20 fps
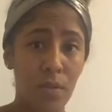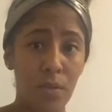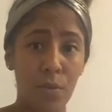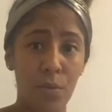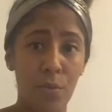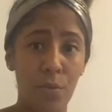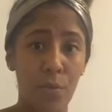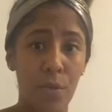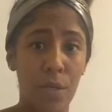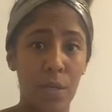
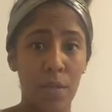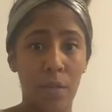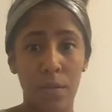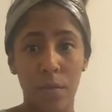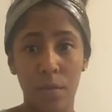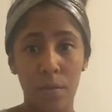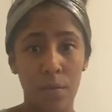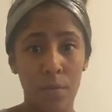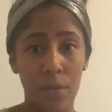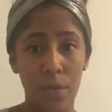You
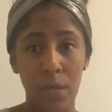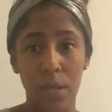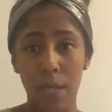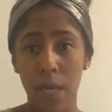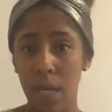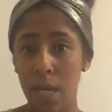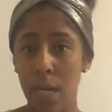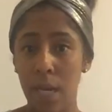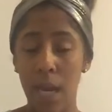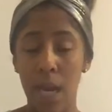can do it
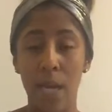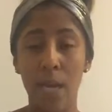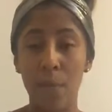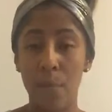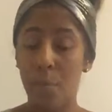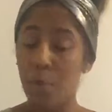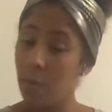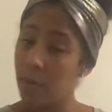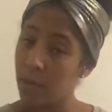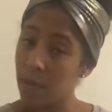at any
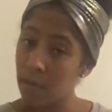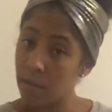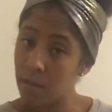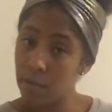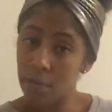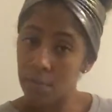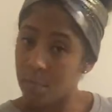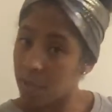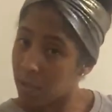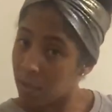point,
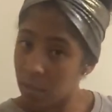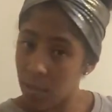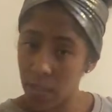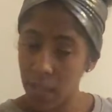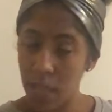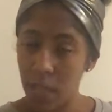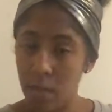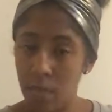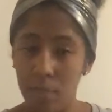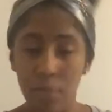but
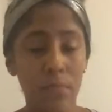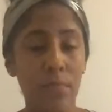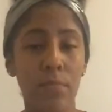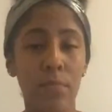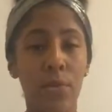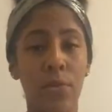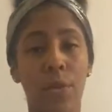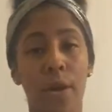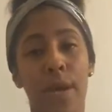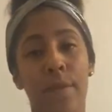again,
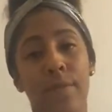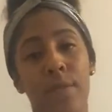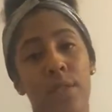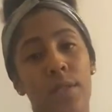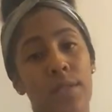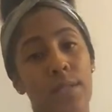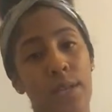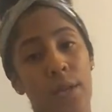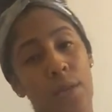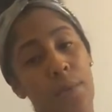you don't have
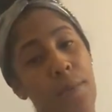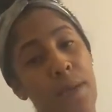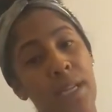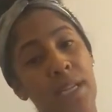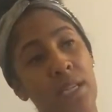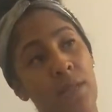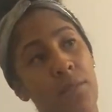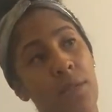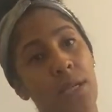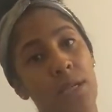to tell the
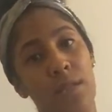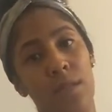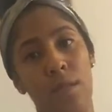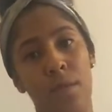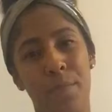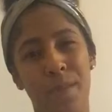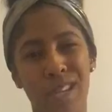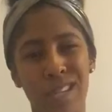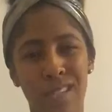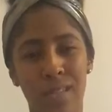patient, because then
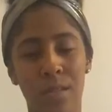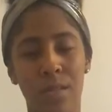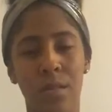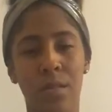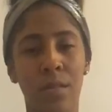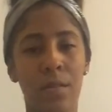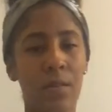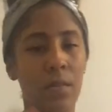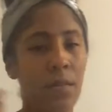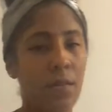the patient
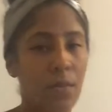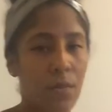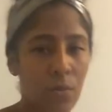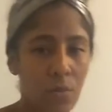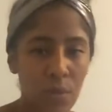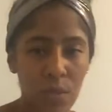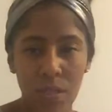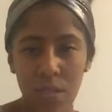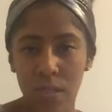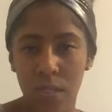
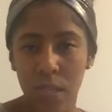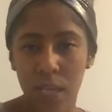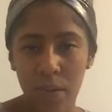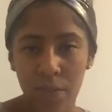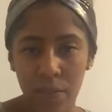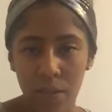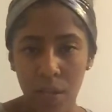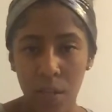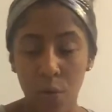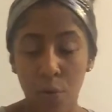wants to get
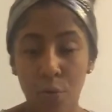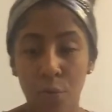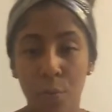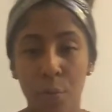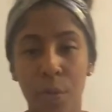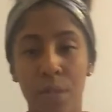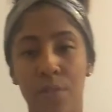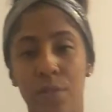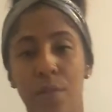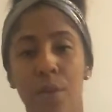everything over
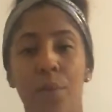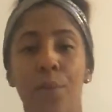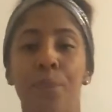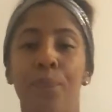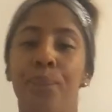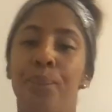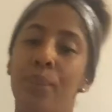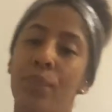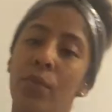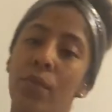with. So
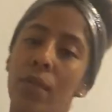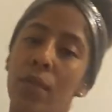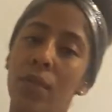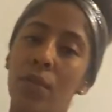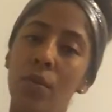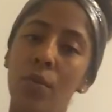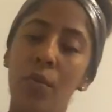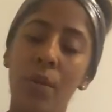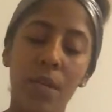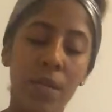
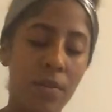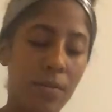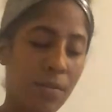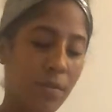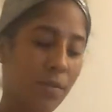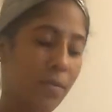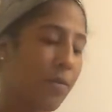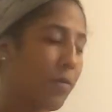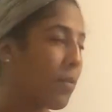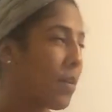do it
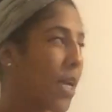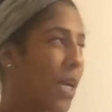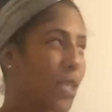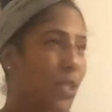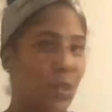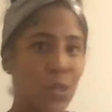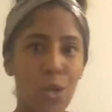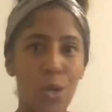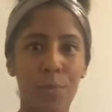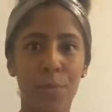as
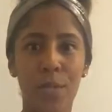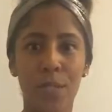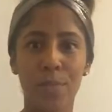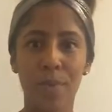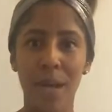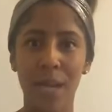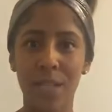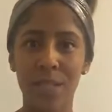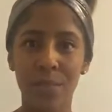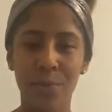normal as
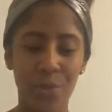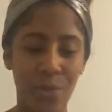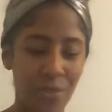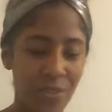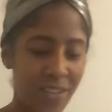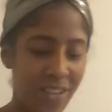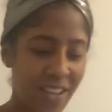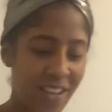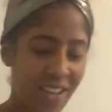possible.